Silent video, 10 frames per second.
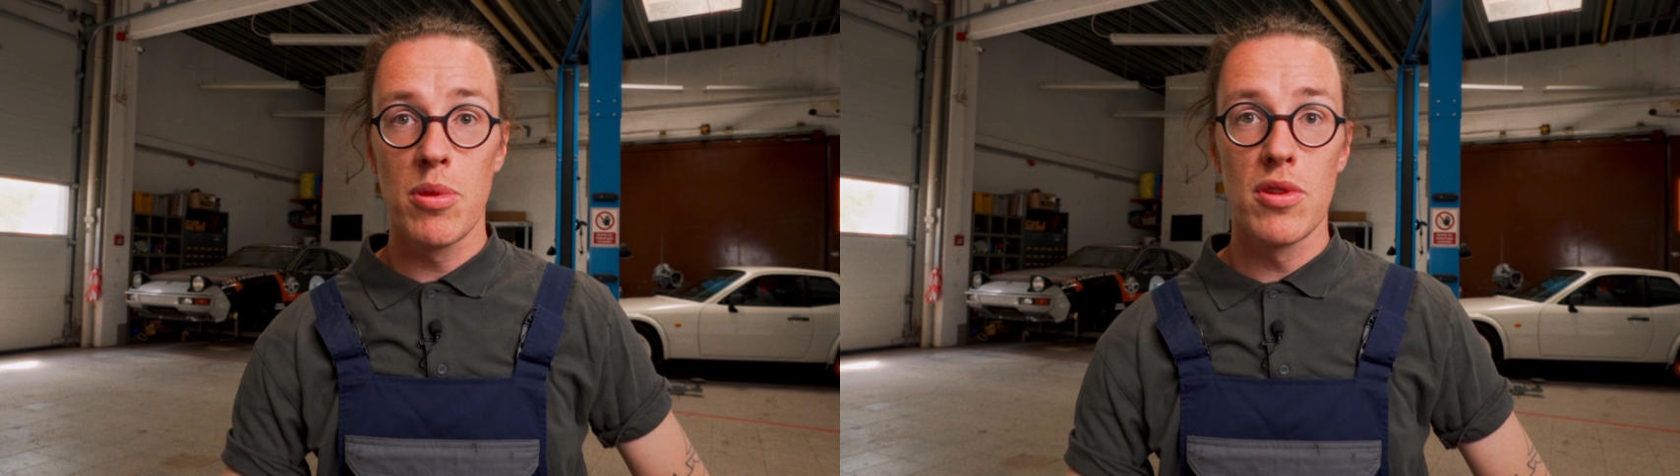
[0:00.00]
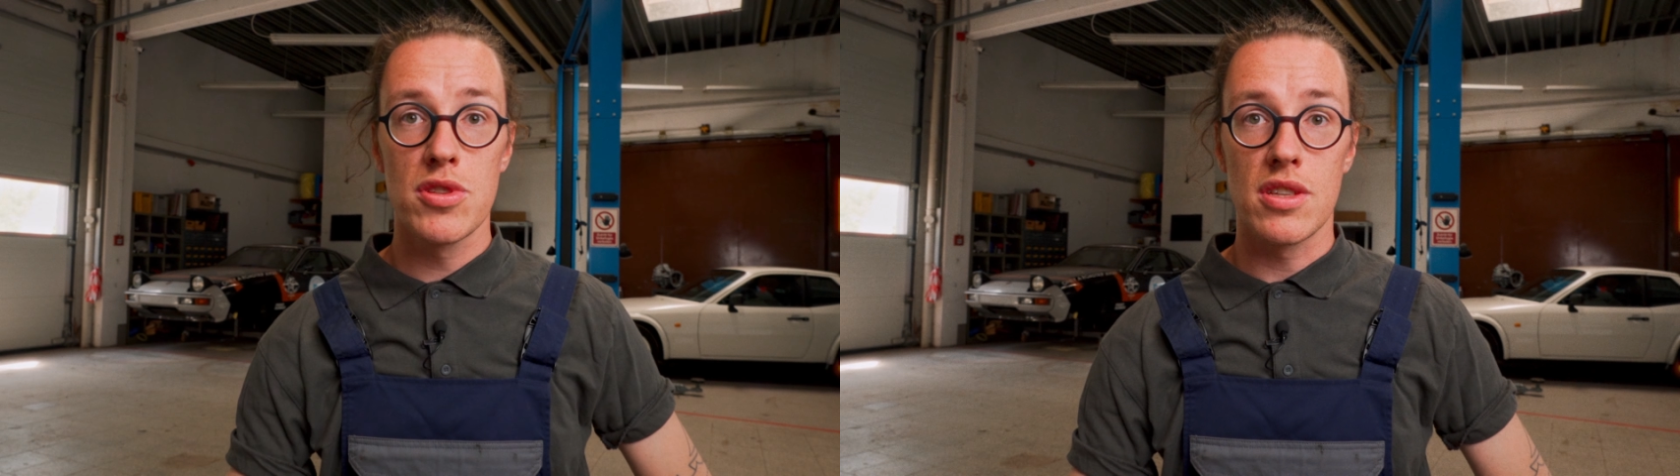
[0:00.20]

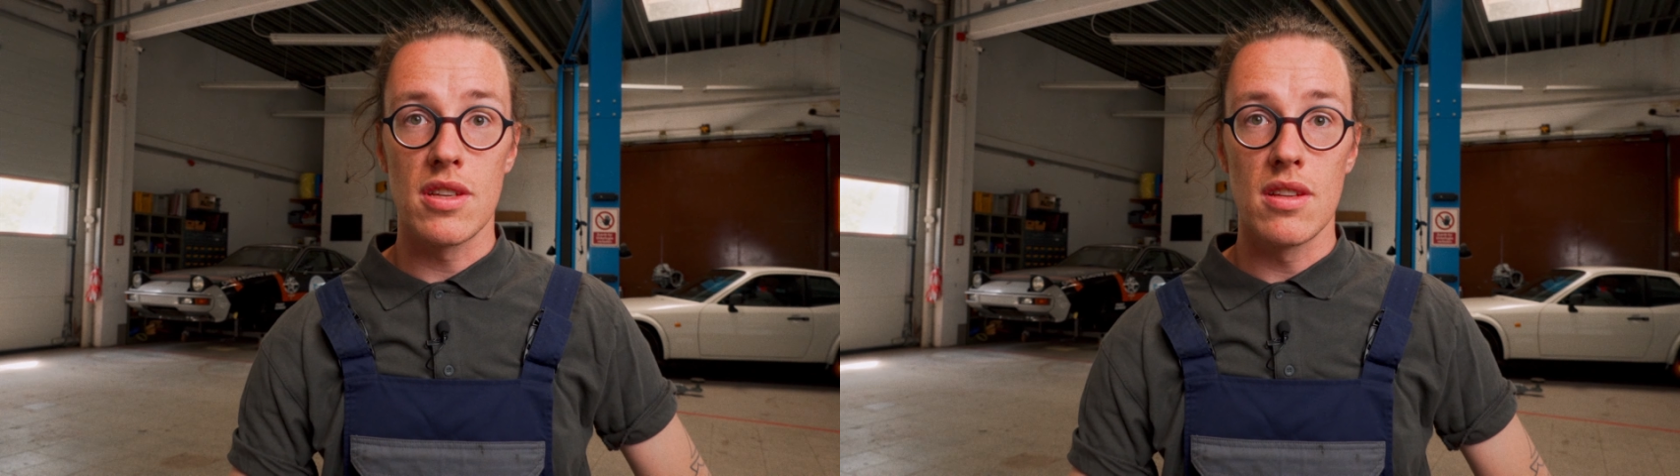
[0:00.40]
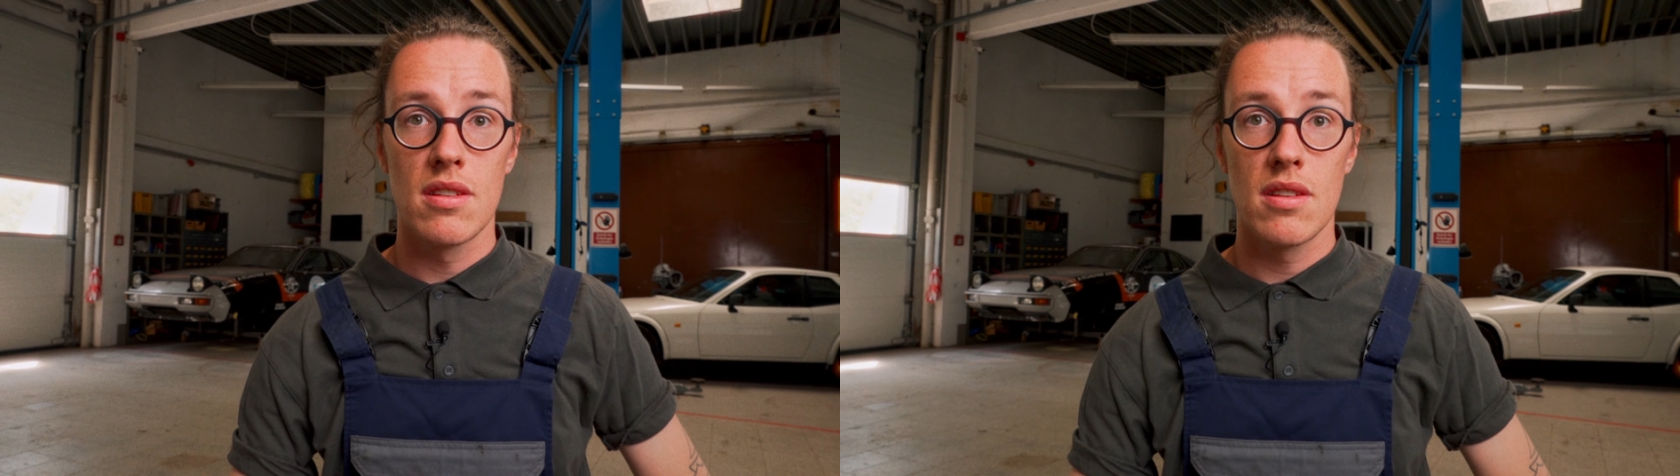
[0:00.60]

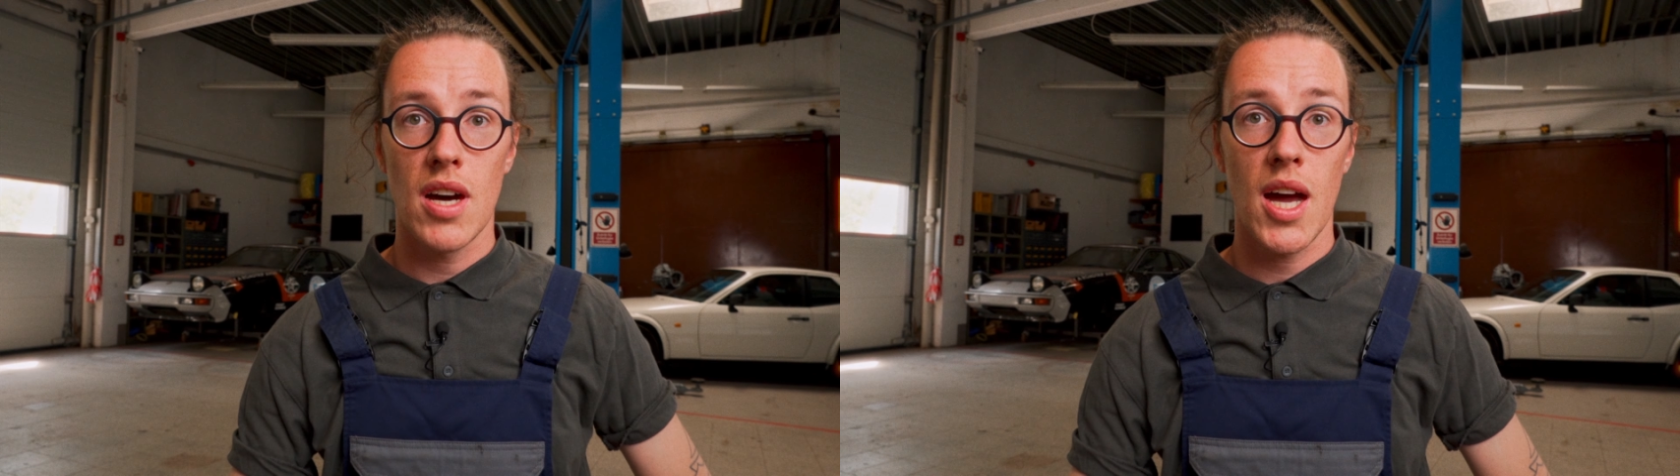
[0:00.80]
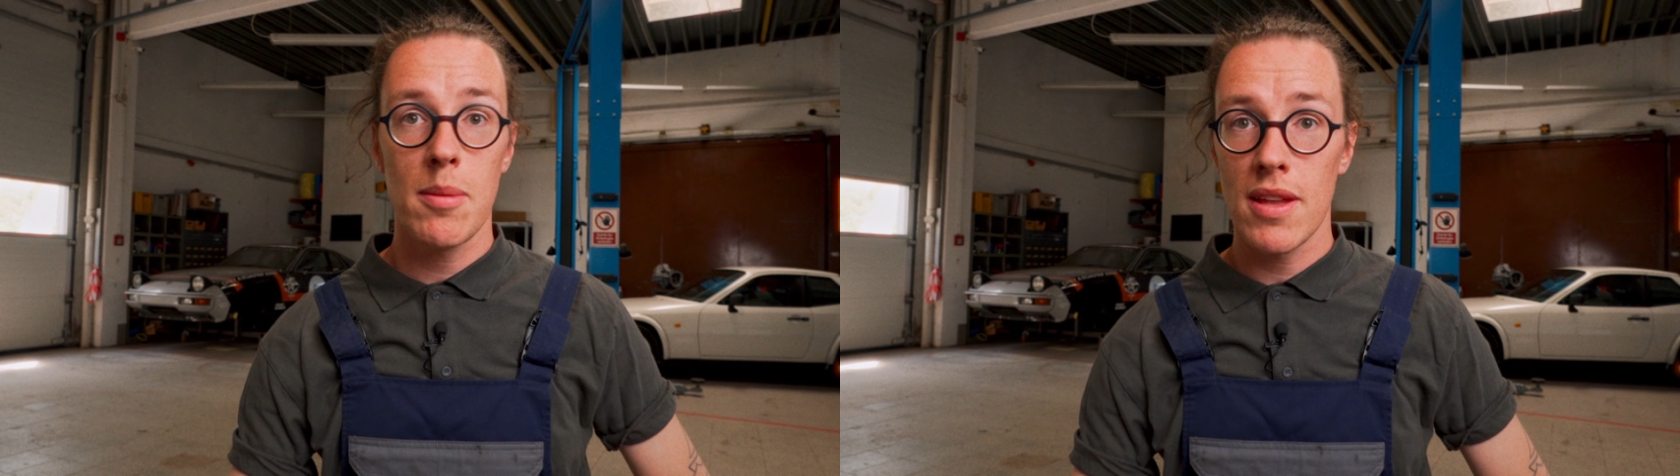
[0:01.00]
Portugal.
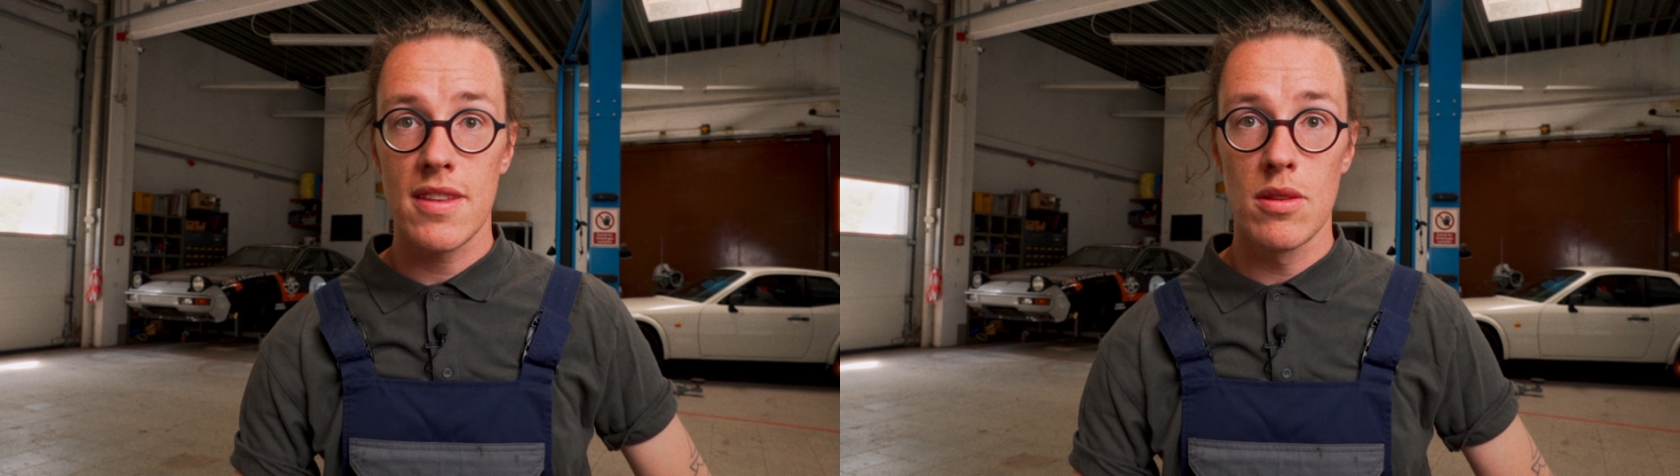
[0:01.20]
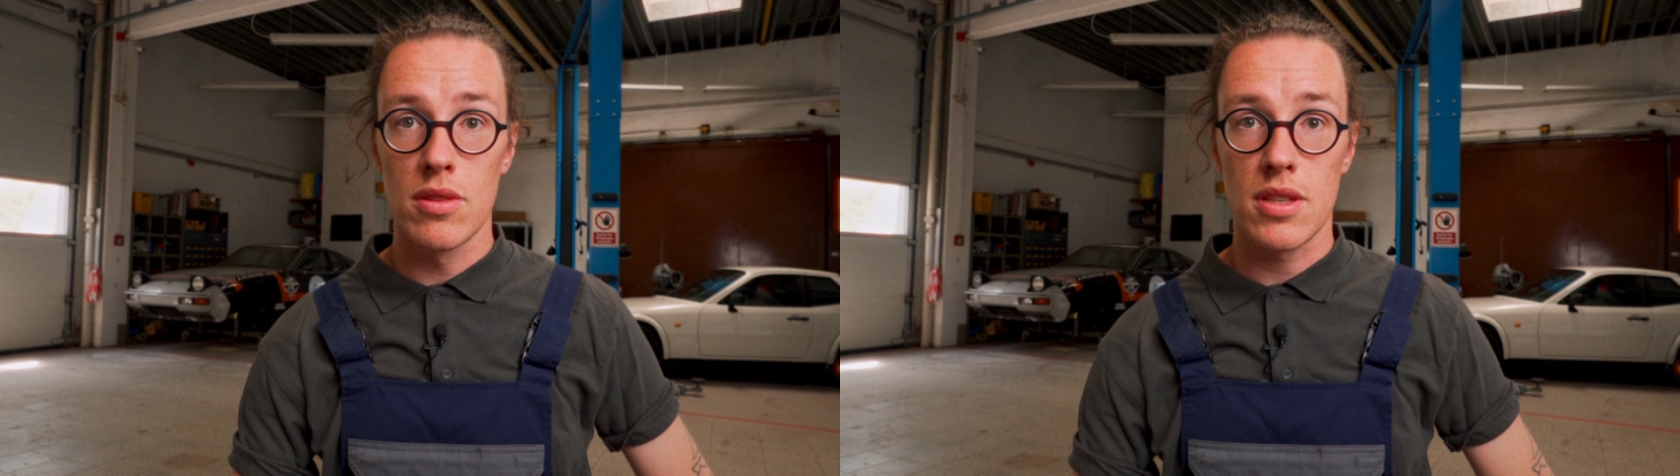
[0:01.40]
I'm at
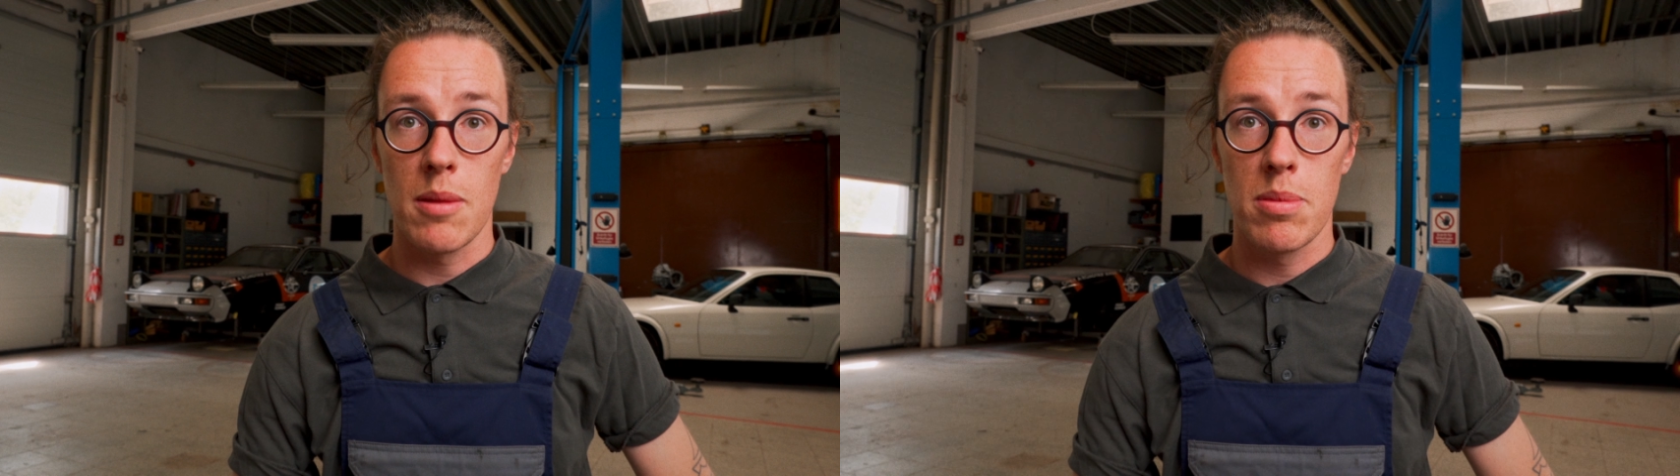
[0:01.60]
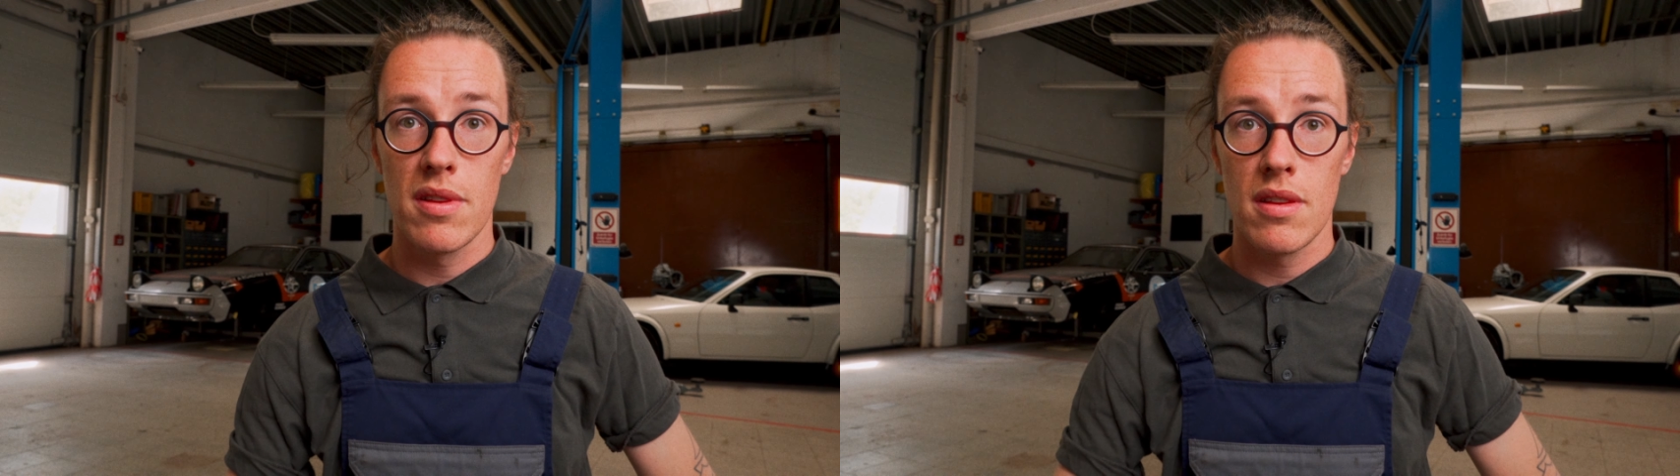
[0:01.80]
the Nordkapp.